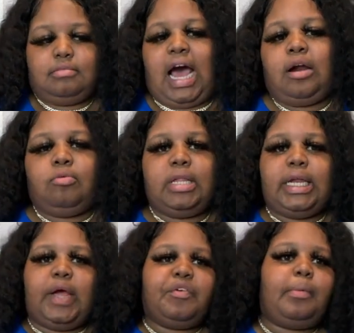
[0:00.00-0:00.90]
I don't
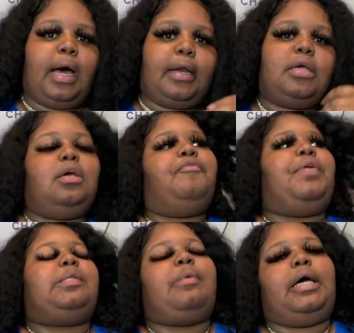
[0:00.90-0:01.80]
let everybody
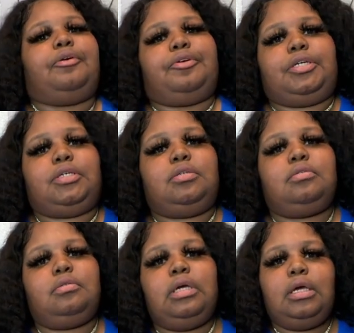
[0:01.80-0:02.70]
affect my energy.
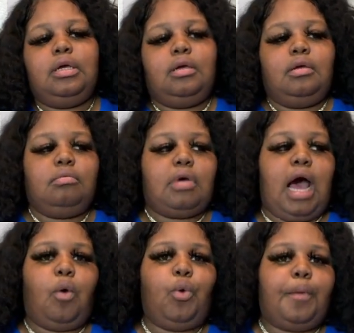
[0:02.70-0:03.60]

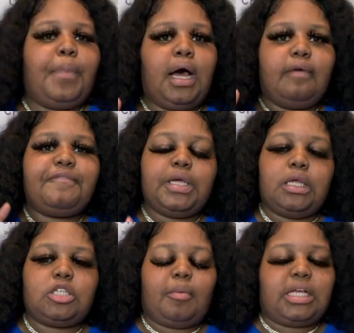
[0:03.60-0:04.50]
I wear my
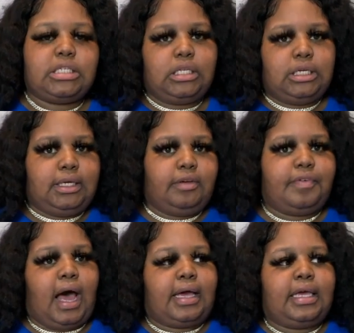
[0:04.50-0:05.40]
feelings on my sleeve.
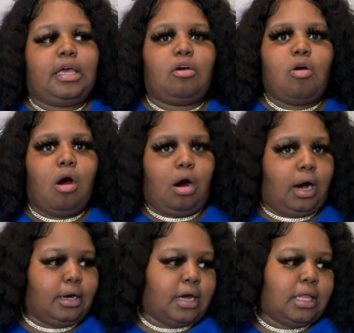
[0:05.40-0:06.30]
I care
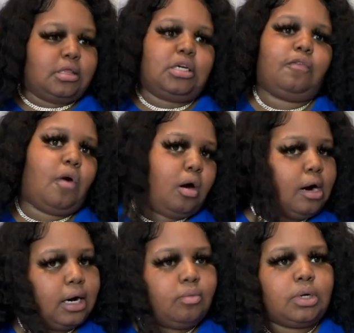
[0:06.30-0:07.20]
hard. I love
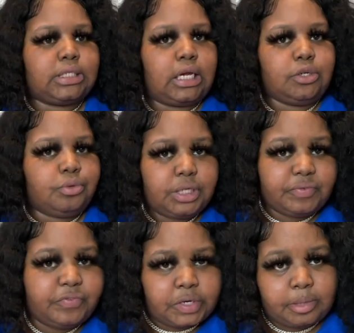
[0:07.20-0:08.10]
hard. Once I do give
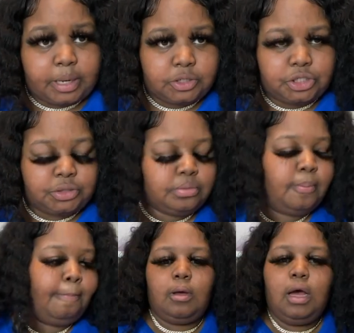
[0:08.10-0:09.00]
a fuck about you,
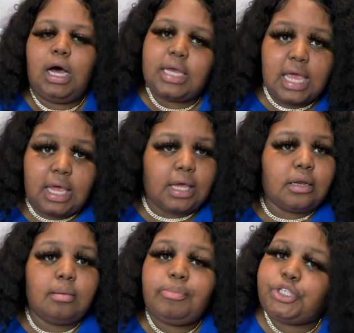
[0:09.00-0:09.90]

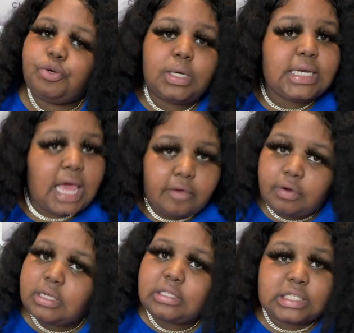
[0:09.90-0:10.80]
again. But you will
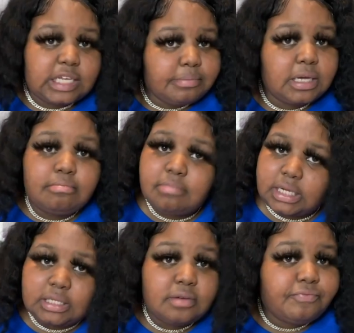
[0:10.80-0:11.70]
never see me
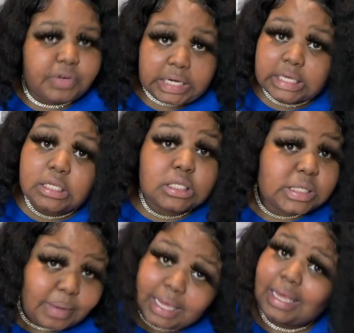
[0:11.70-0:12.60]
motherfucking
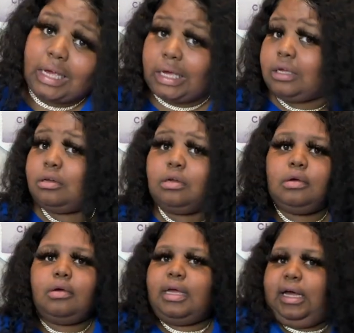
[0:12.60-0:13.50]
slay.
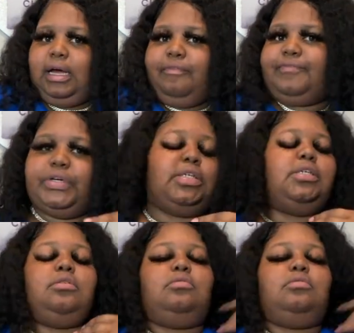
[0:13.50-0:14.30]
Never.